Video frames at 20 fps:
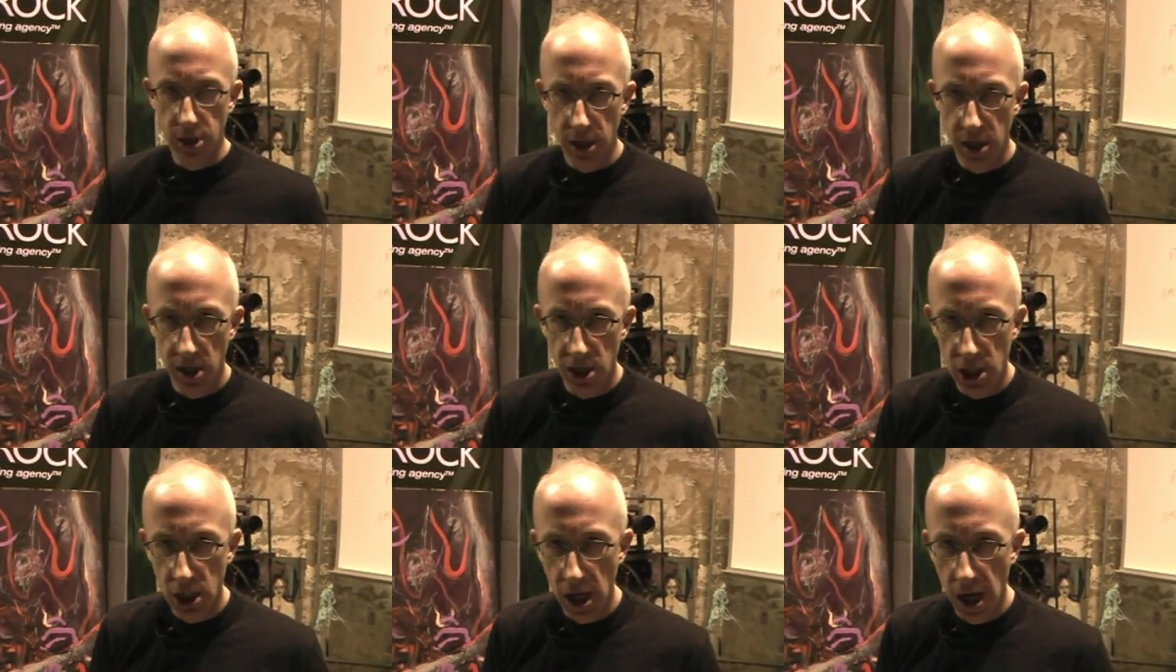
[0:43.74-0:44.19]

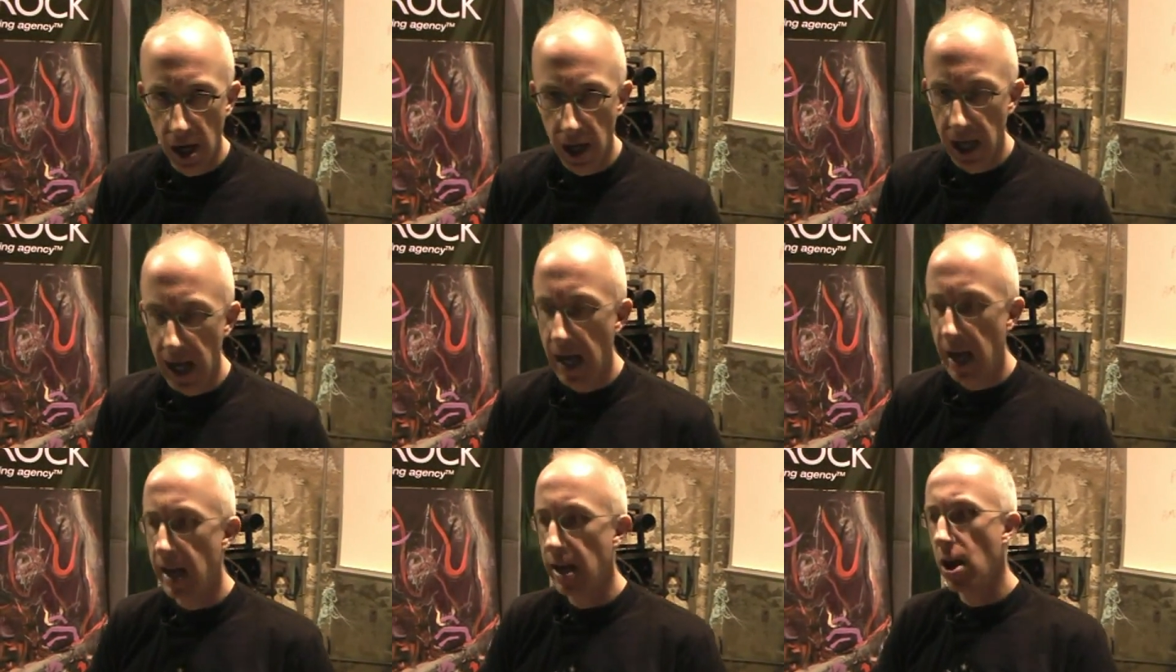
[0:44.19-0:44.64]
going to install
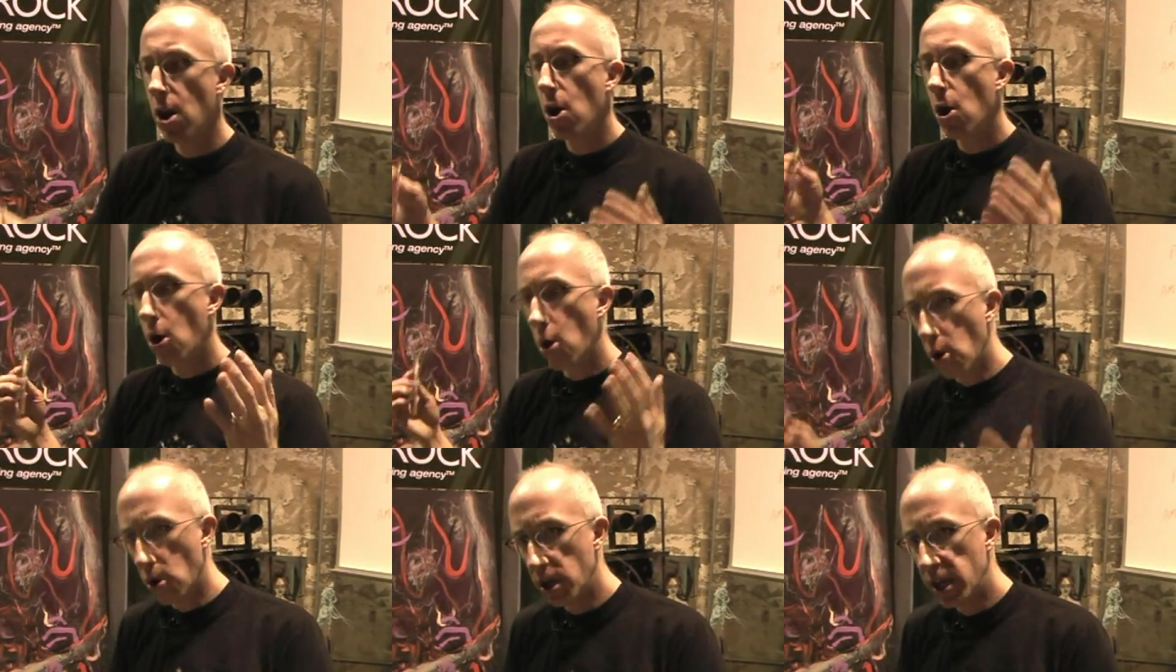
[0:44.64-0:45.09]
it on
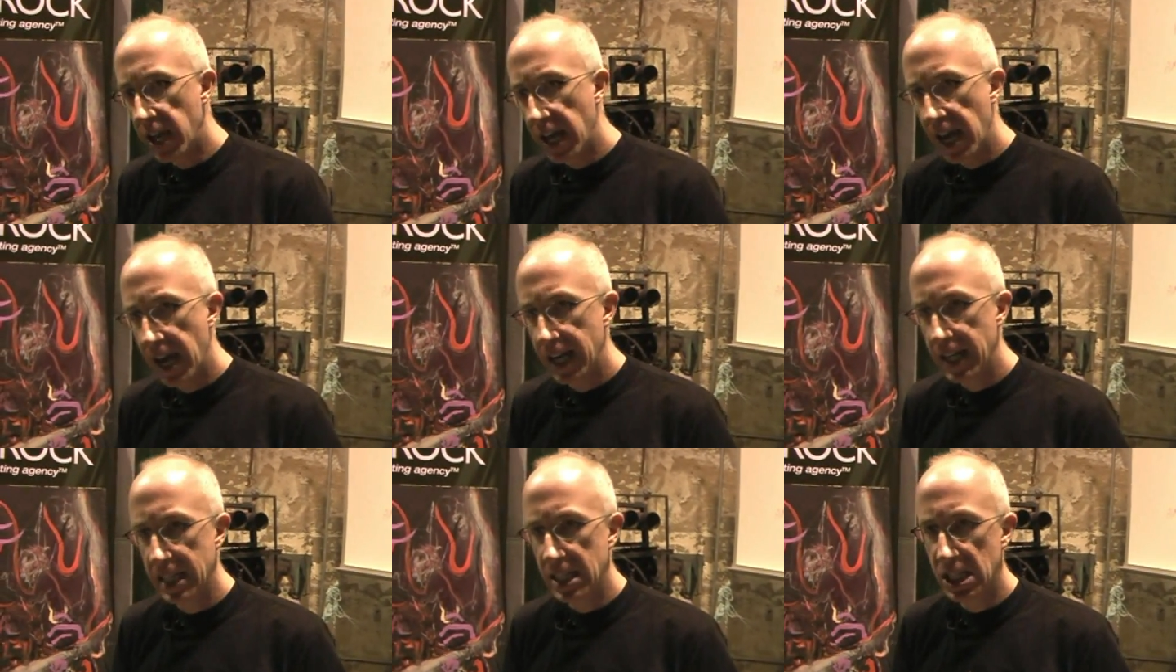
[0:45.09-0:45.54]
only
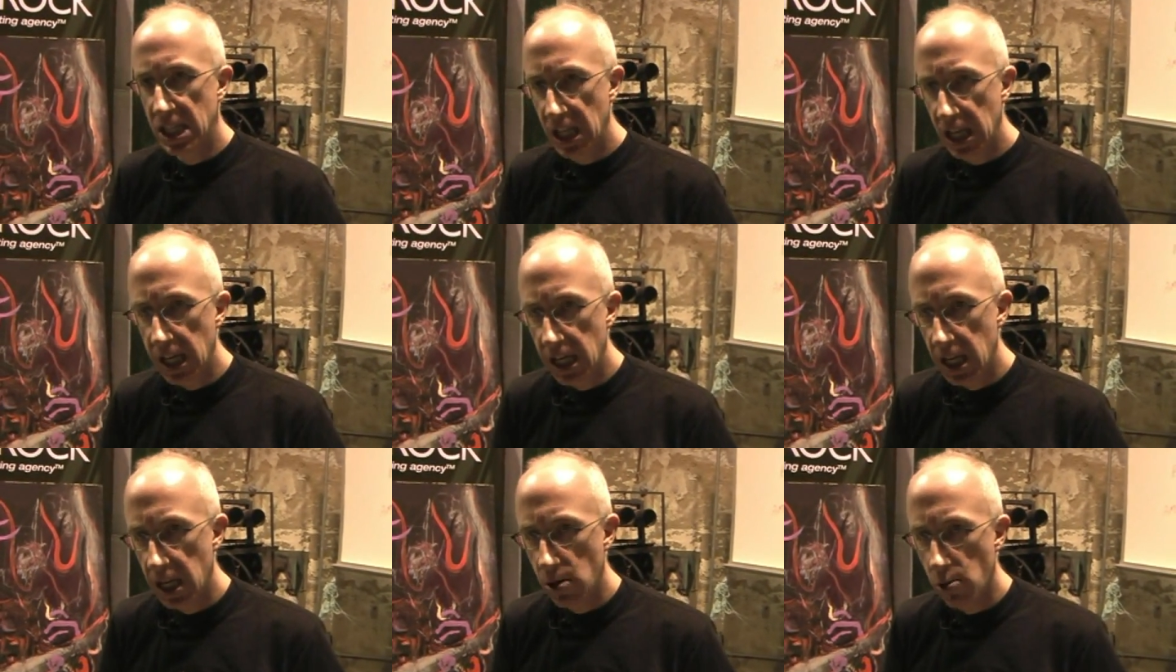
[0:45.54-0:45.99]
had a
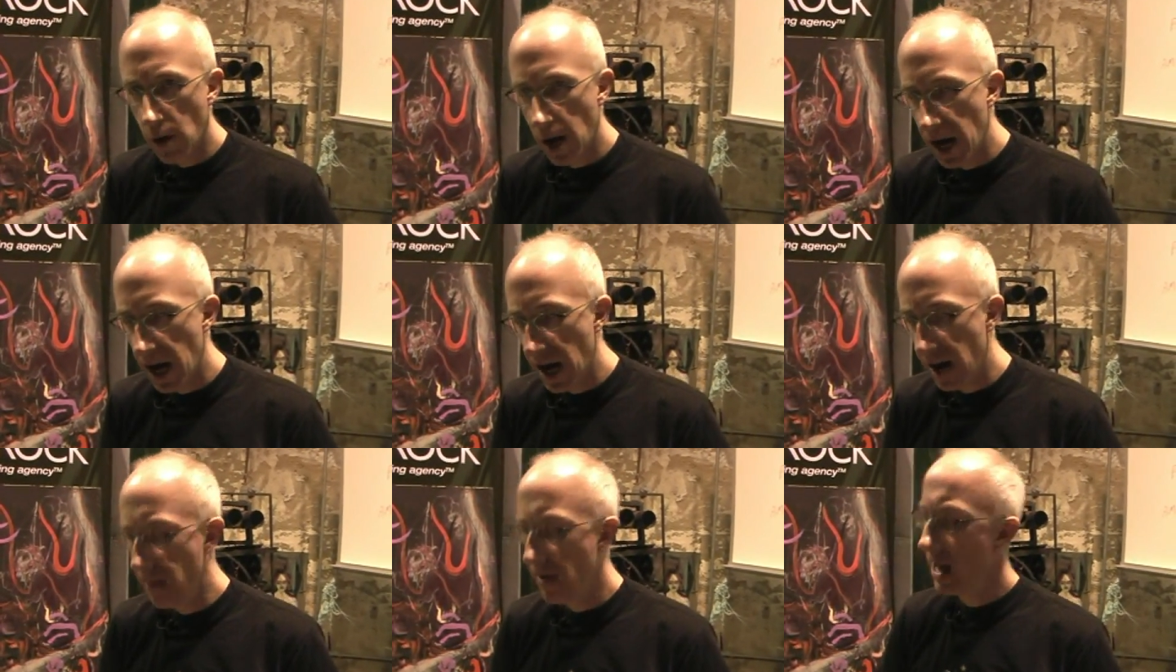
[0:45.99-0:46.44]

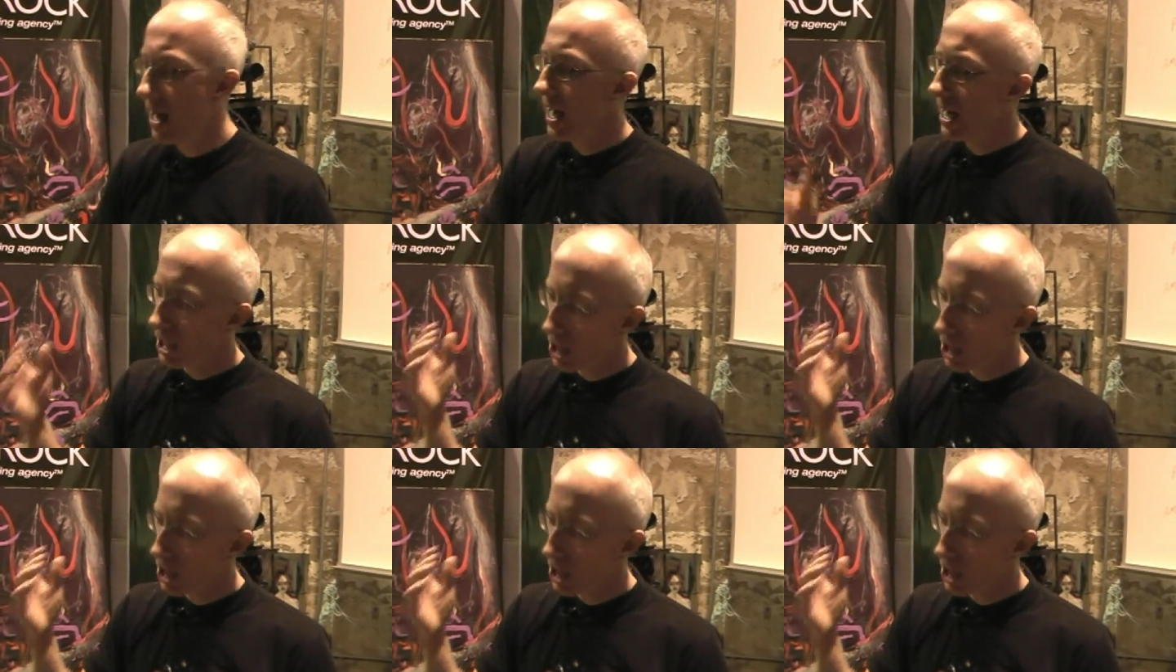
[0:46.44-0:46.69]
CD-ROM,